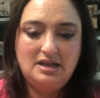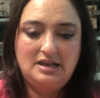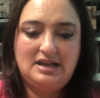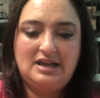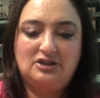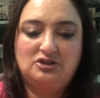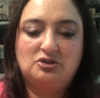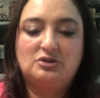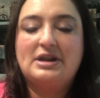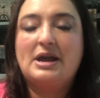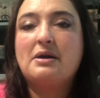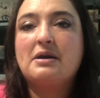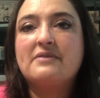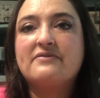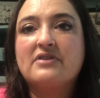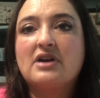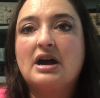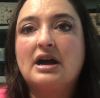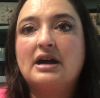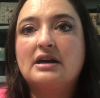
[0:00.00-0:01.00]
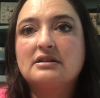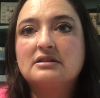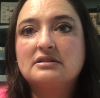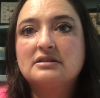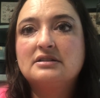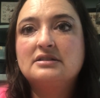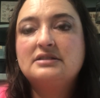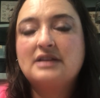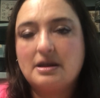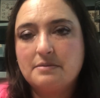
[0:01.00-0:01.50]
And so now I've got
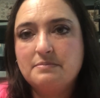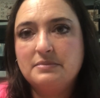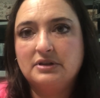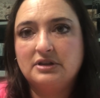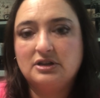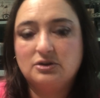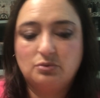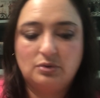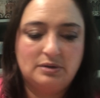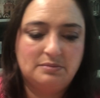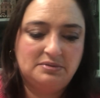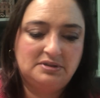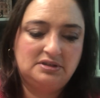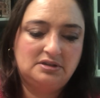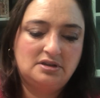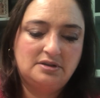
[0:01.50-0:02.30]
10 million waves.